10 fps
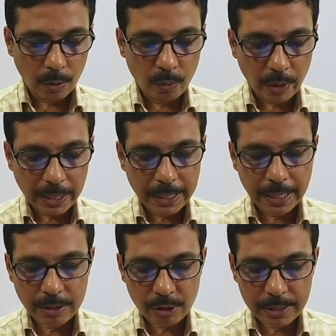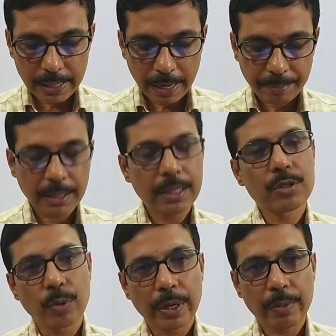while he enjoys life in
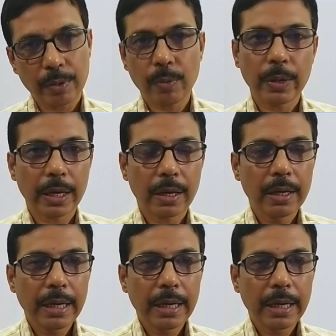his way.